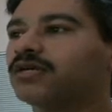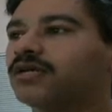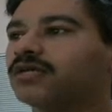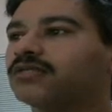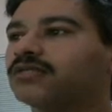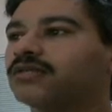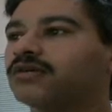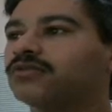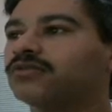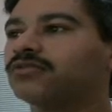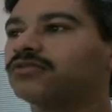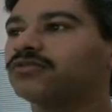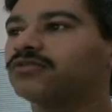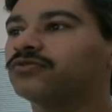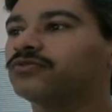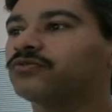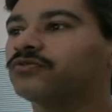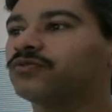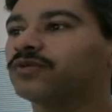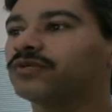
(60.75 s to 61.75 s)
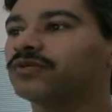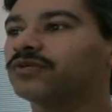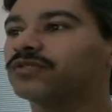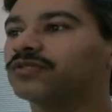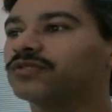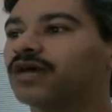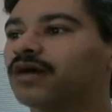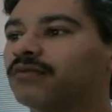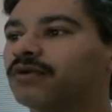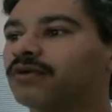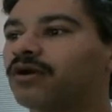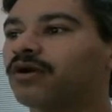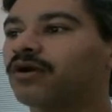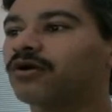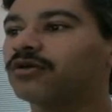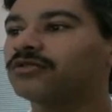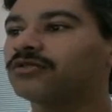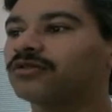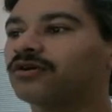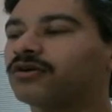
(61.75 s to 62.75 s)
It tells you what your top
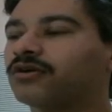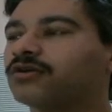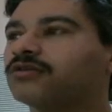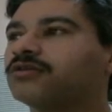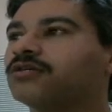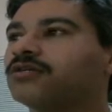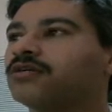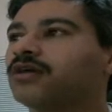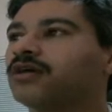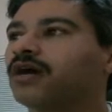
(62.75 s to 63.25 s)
cards are.